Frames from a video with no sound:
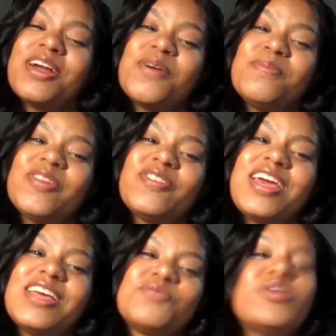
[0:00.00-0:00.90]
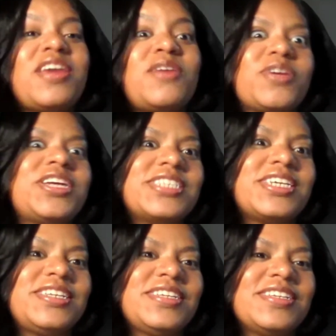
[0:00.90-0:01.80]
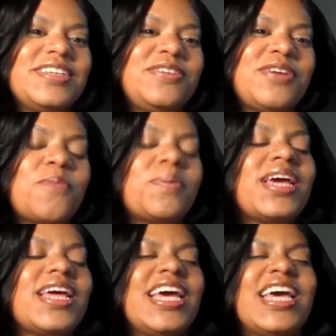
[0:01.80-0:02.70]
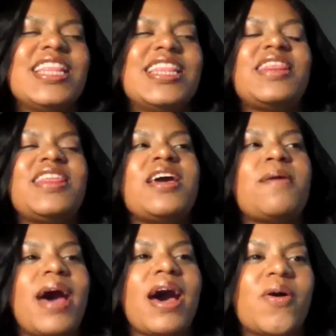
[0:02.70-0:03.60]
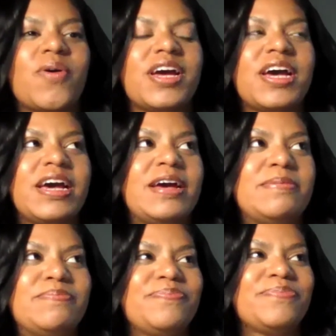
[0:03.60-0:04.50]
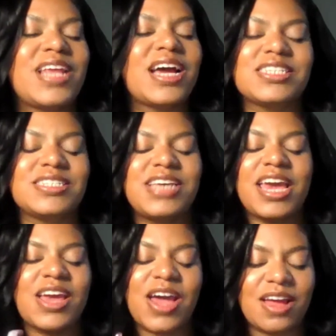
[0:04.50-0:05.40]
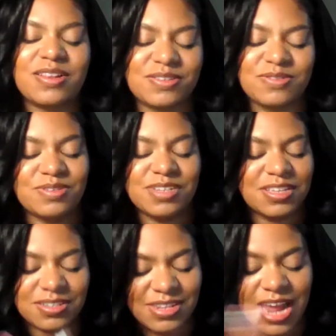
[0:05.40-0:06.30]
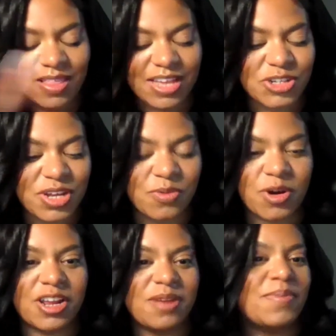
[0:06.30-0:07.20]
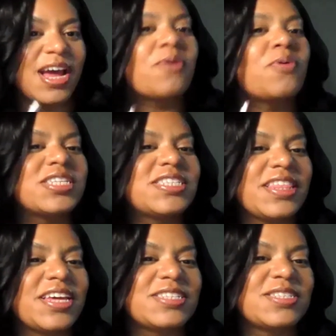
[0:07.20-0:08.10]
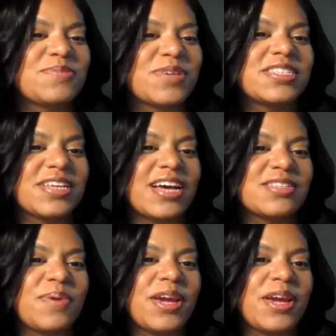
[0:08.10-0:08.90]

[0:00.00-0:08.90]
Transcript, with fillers: our own mistakes within reason, yeah. you know. But the thing about um, not to take not let you get a word in, but I want to say this because no,